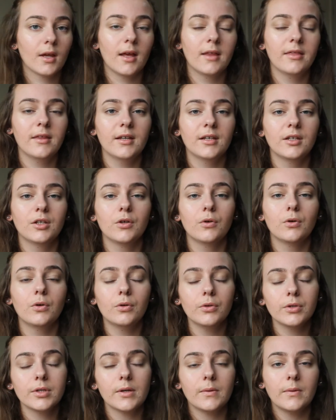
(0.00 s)
And then you
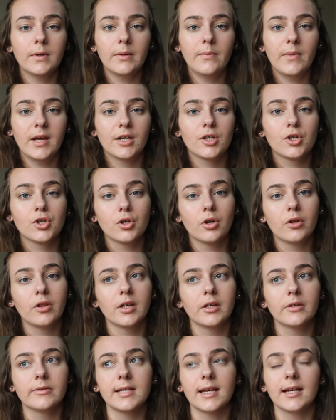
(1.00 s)
also want to make sure
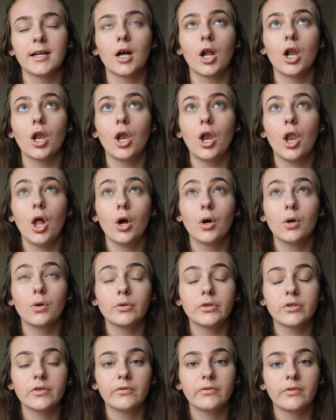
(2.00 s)
that you take
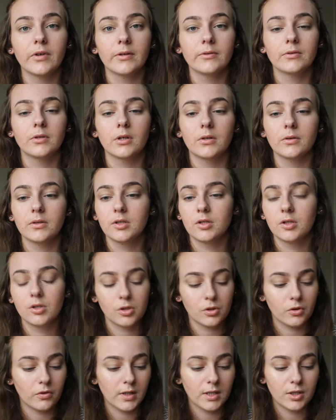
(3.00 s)
loads of photos,
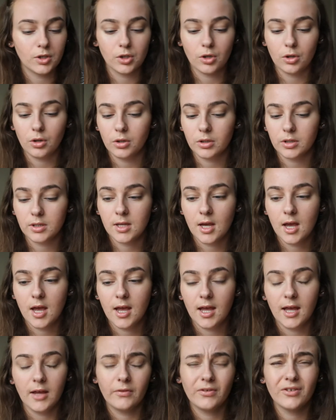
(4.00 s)
screenshots.
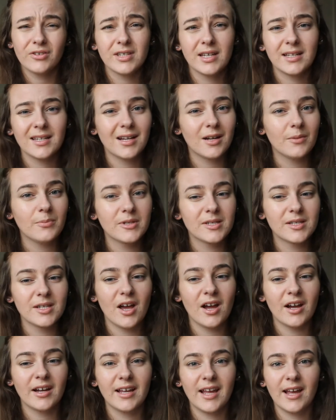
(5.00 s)
If you're setting up a
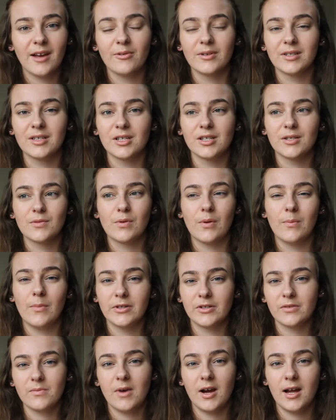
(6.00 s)
circuit, which is what
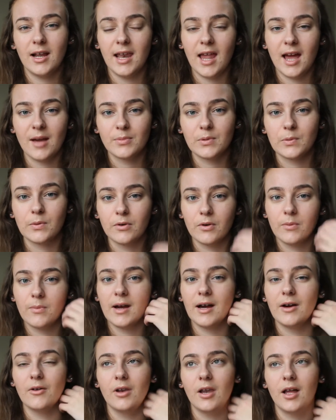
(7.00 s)
most of my labs were
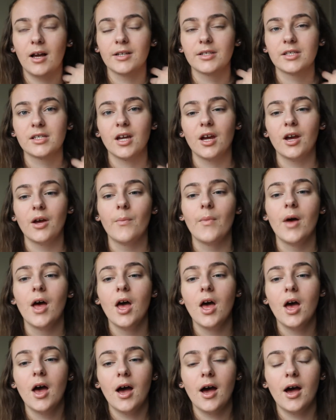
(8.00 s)
about last term,
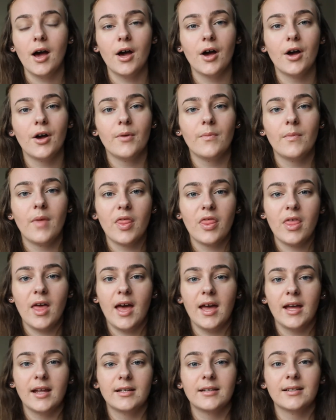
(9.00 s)

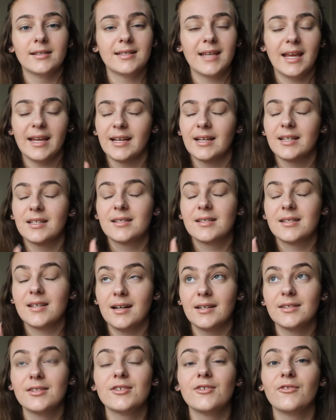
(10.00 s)
then take
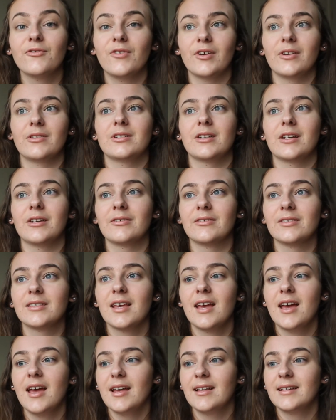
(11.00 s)
tons of photos,
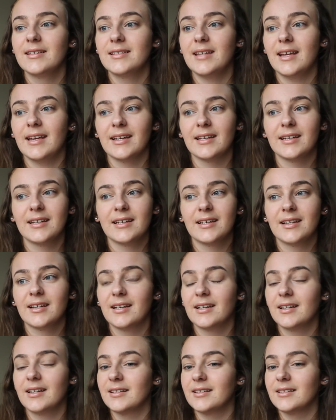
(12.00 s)
take
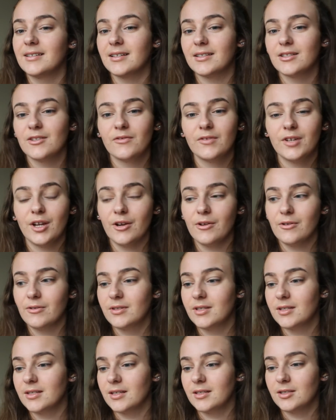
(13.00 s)
tons of
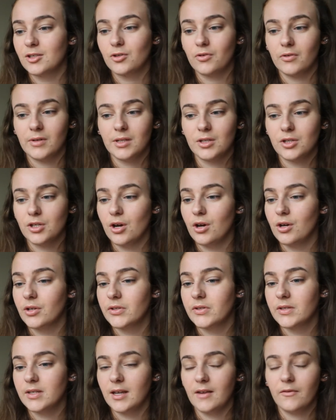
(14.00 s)
notes,
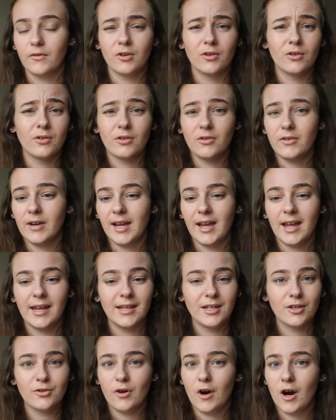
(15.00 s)
screenshots. If you create
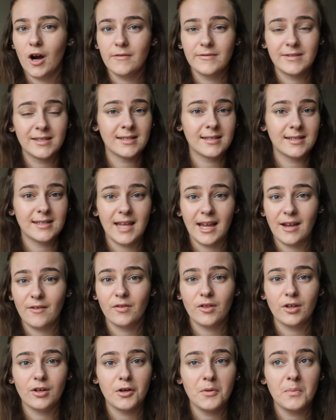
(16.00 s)
any graphs,
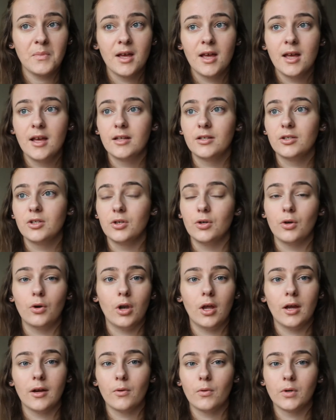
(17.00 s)
save them to your
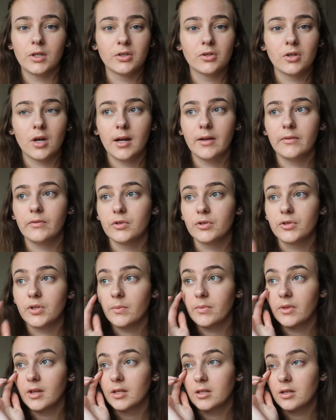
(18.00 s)
OneDrive or
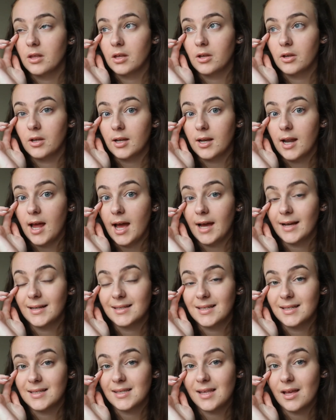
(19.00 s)
something so that you can
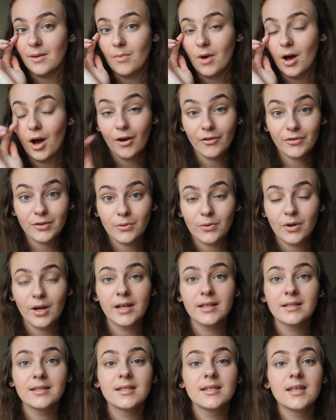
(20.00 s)
access them
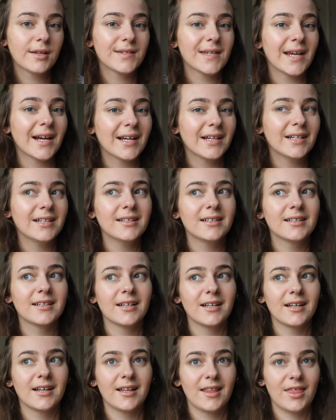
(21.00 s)
afterwards. The second
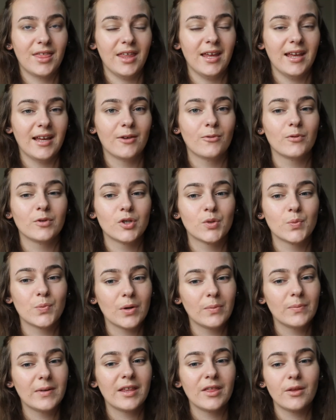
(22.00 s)
thing, which is
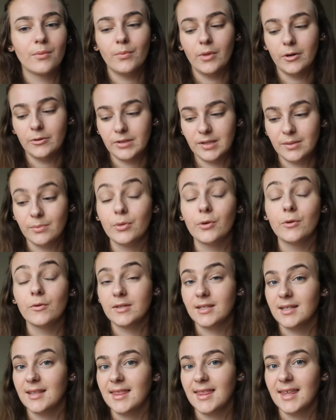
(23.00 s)
probably the most
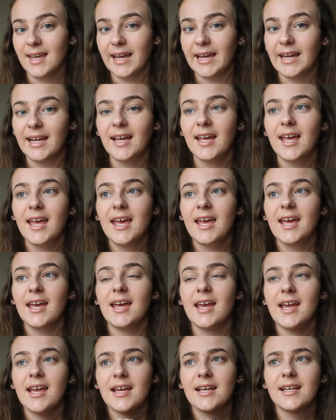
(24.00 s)
important thing,
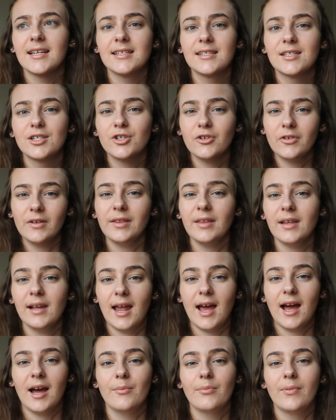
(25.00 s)
is during the
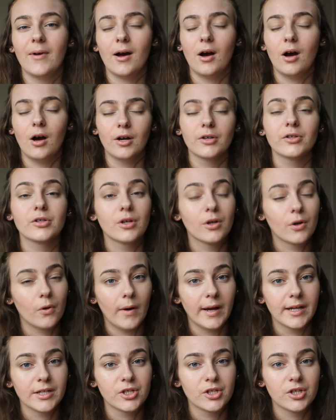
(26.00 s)
lab ask
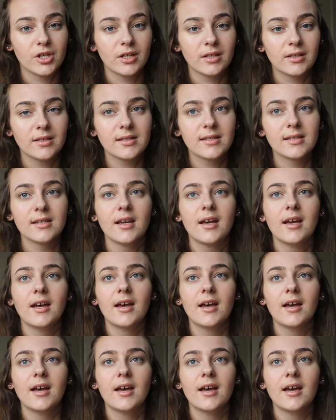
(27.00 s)
questions.